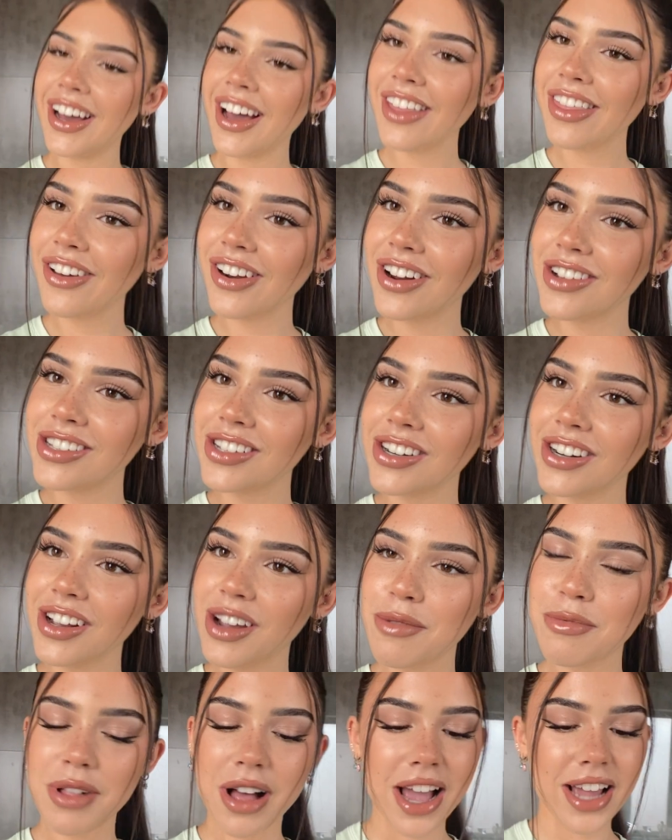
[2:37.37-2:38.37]
I thought I was gonna
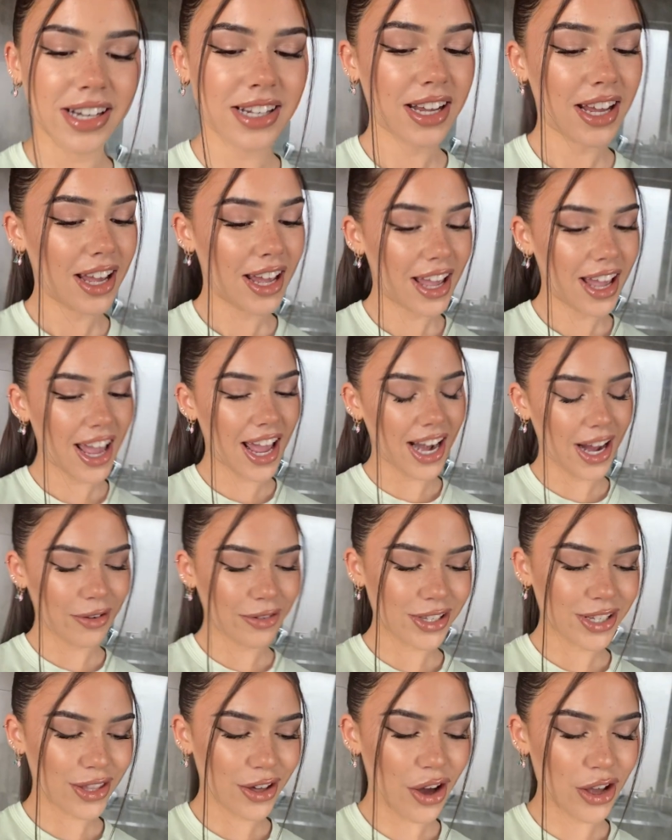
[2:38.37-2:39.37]
go blind. And I
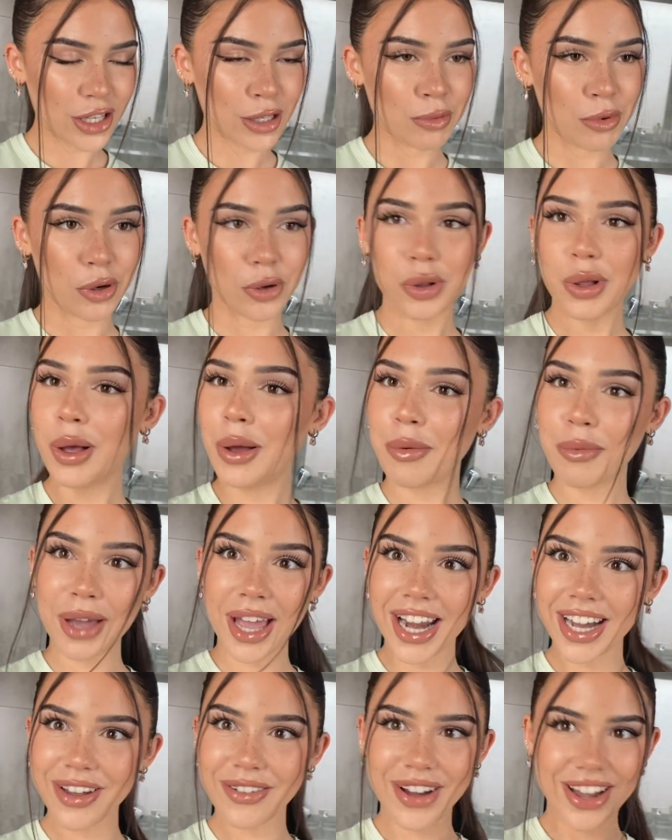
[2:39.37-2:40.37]
went to the hospital.
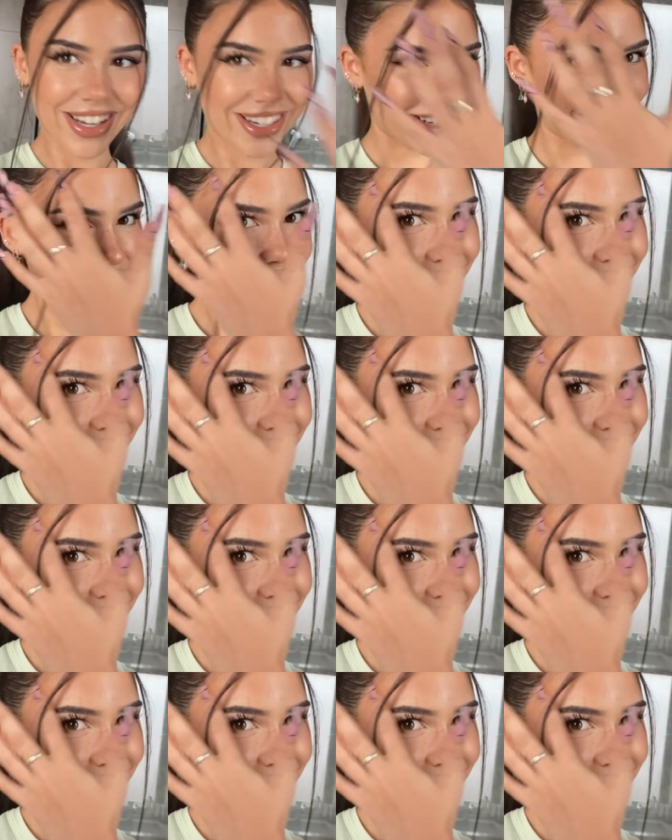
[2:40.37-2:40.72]
But anyway,